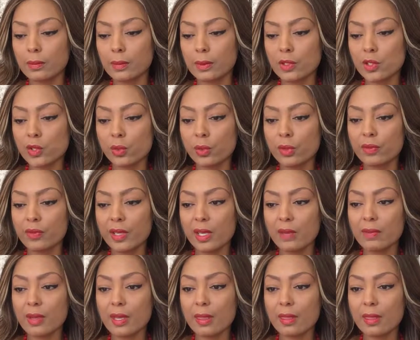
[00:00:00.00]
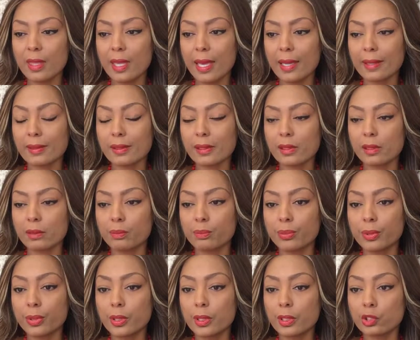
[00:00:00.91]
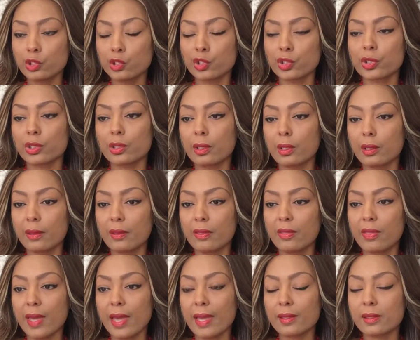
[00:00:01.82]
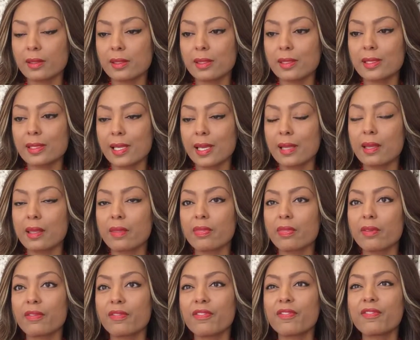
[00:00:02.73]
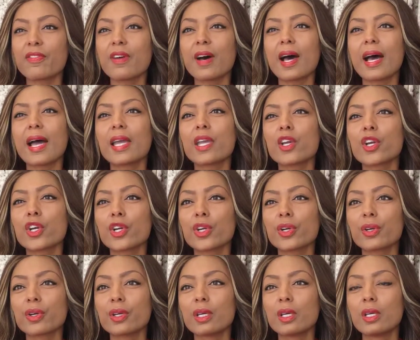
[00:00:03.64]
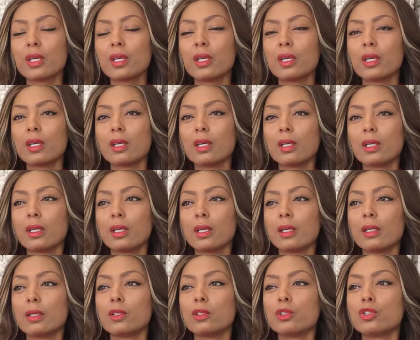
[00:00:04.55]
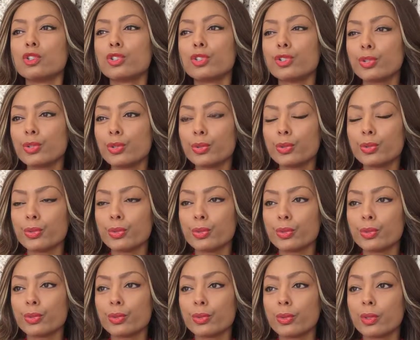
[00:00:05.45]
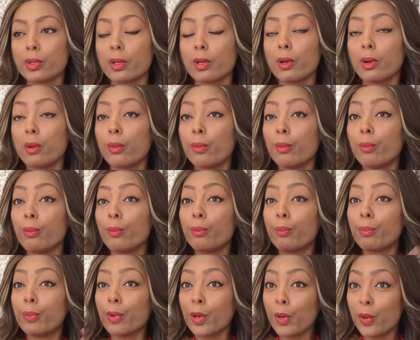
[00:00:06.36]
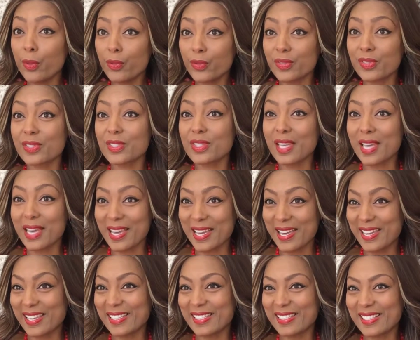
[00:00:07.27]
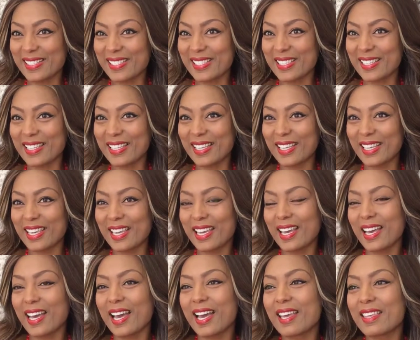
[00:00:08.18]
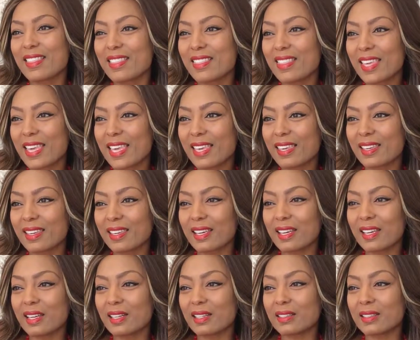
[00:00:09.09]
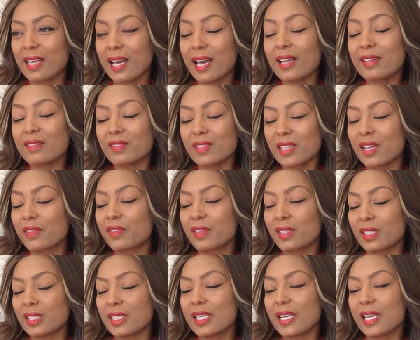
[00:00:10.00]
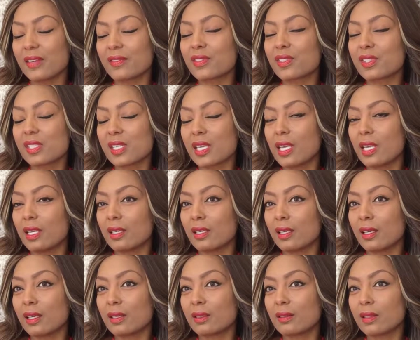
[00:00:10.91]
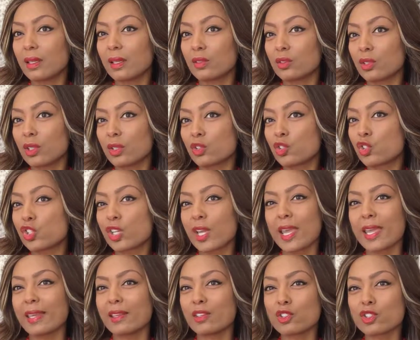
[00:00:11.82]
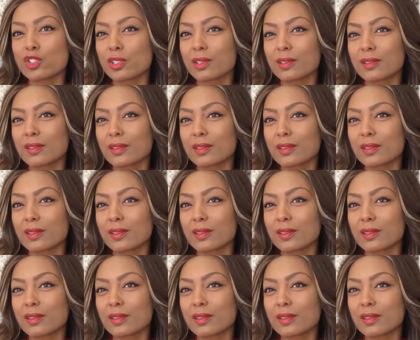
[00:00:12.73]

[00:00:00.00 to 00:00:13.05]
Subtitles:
sort of giving that push, that setting the fire to both sides, I think I definitely have seen a change.